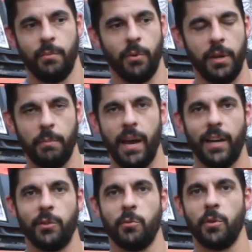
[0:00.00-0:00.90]
pointing
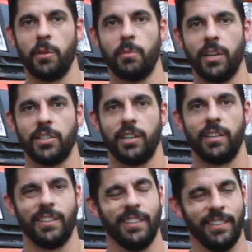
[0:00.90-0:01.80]
back toward the brush
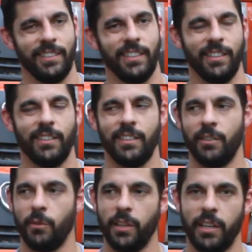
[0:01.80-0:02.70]
hog
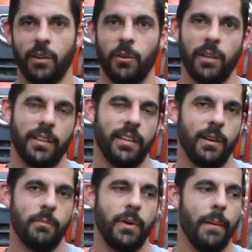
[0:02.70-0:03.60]
didn't really get a whole lot
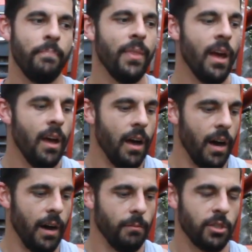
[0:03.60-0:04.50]
there. But
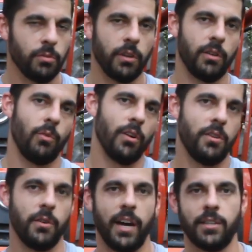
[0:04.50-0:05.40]
just wanted to
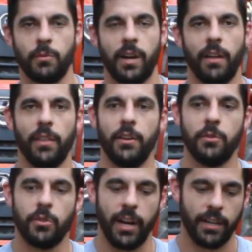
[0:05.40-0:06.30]
walk you guys around the
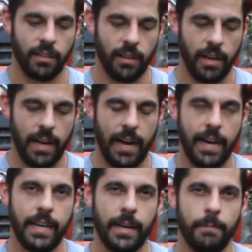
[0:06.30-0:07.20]
new tractor.
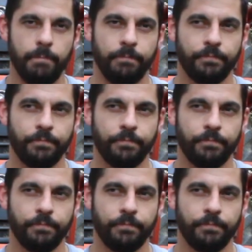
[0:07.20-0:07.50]
I